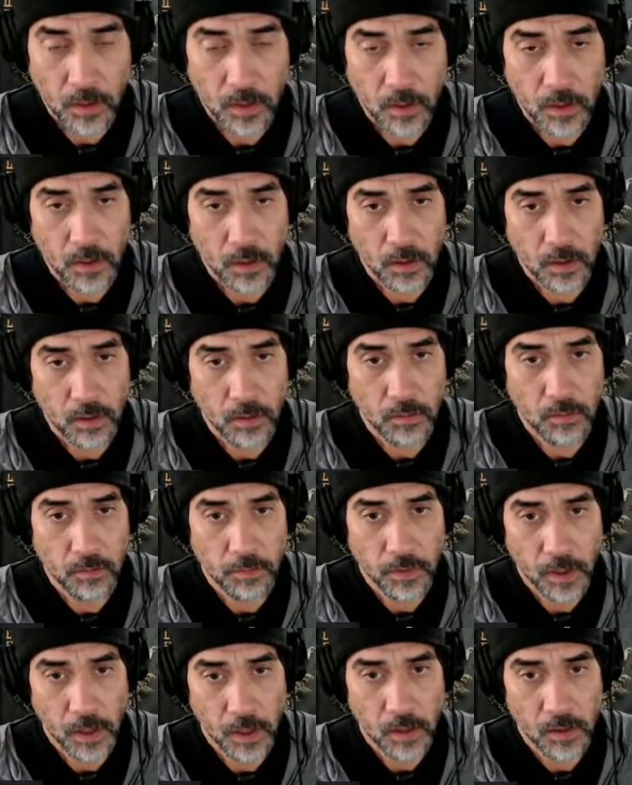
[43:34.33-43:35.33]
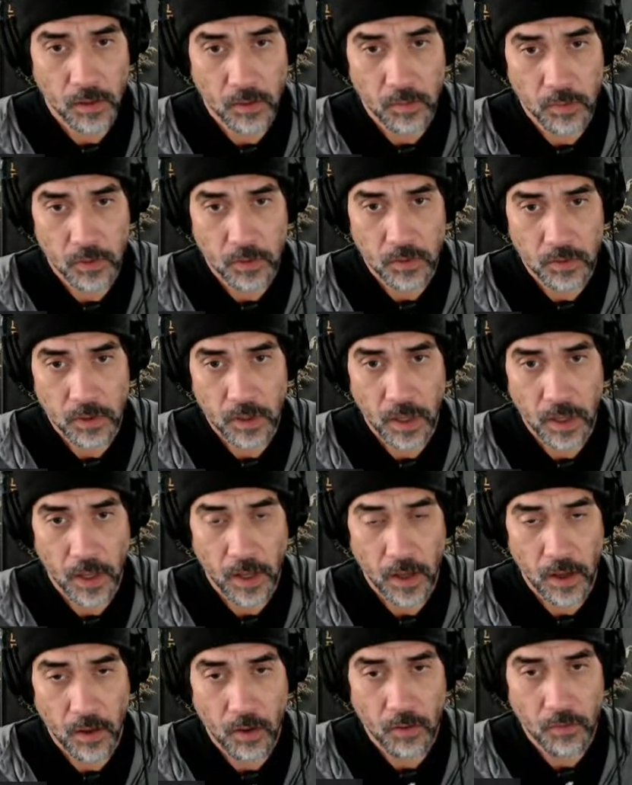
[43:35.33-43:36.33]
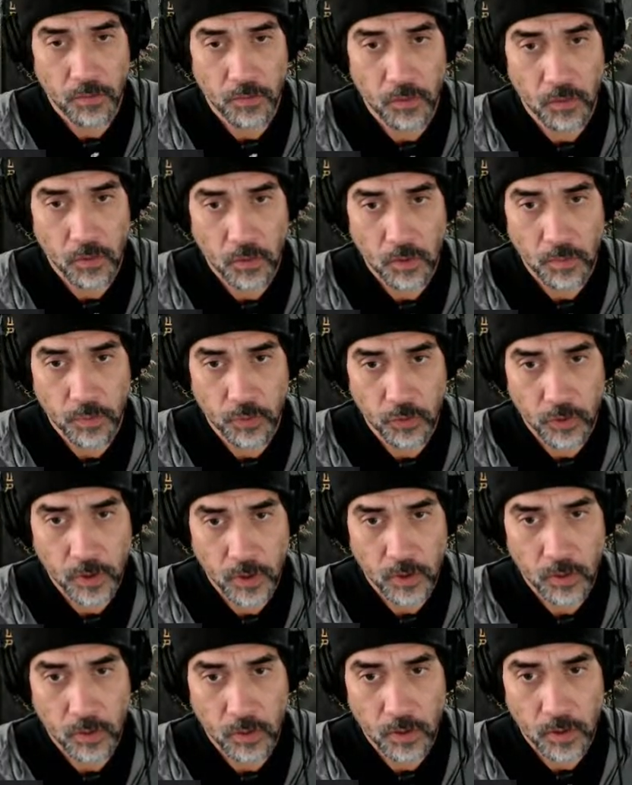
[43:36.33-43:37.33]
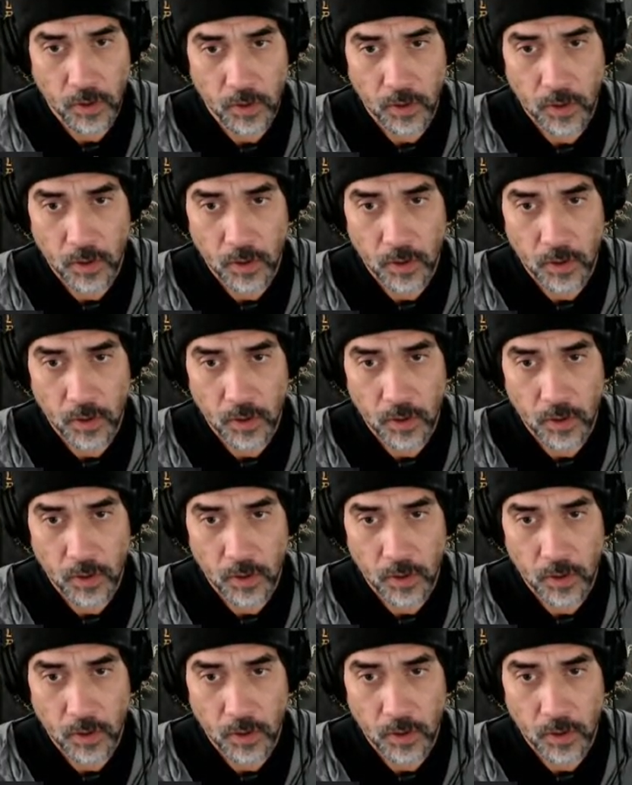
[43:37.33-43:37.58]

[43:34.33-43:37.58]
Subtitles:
Available now for pre-order.